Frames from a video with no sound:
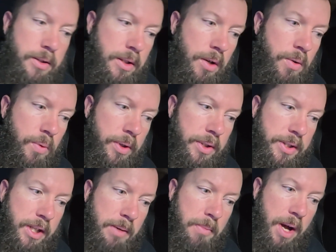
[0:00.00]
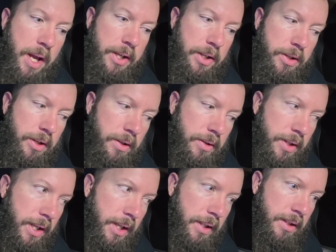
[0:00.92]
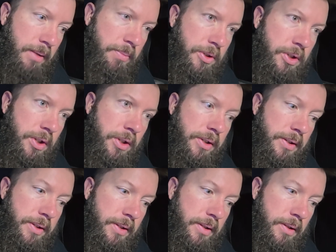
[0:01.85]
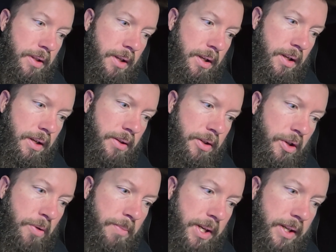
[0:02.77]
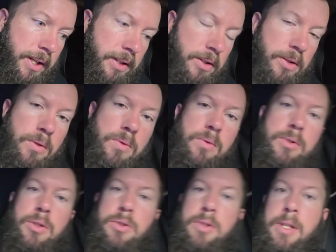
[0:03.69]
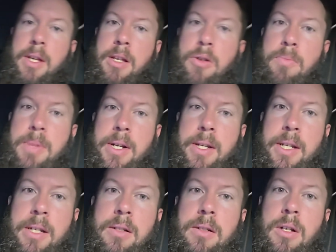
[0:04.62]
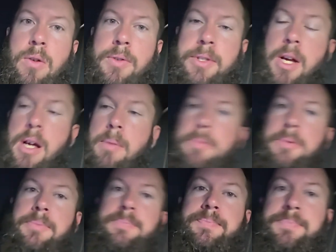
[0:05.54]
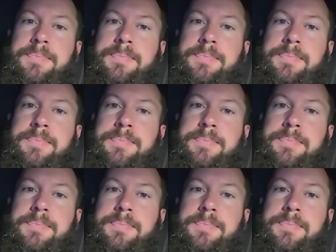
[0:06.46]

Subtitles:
So we're just going to monitor the temperatures, the humidity too. Usually the humidity goes up